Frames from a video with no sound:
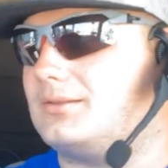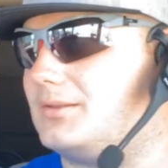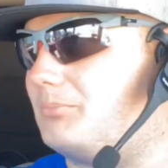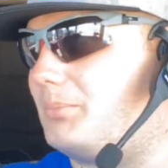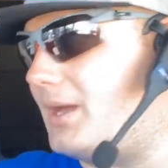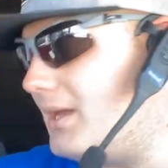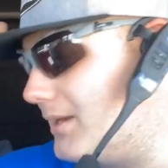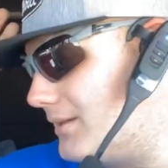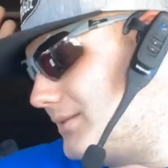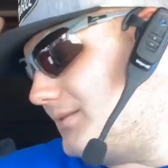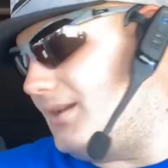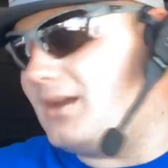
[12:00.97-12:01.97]
the
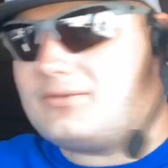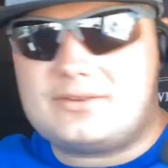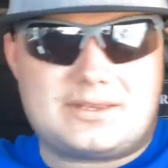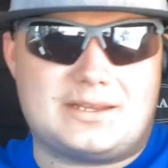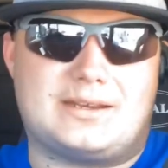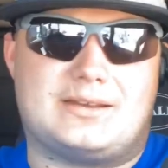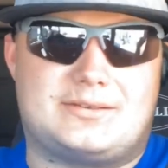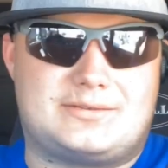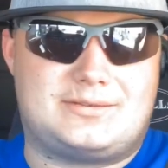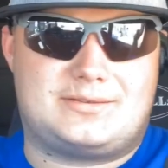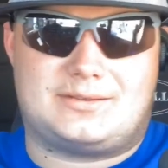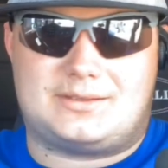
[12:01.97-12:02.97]
banks and everything
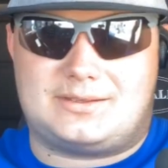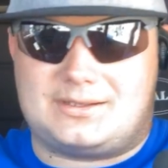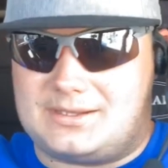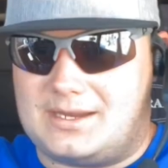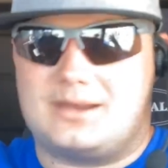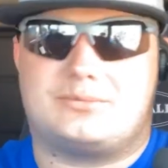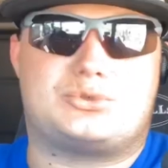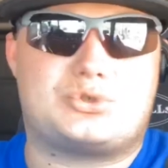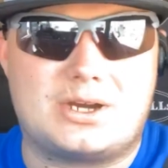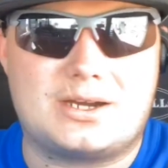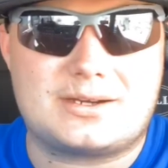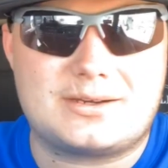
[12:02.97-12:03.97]
else. The damn
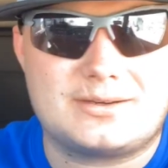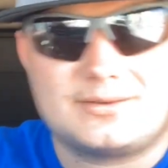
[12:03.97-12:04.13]
truck.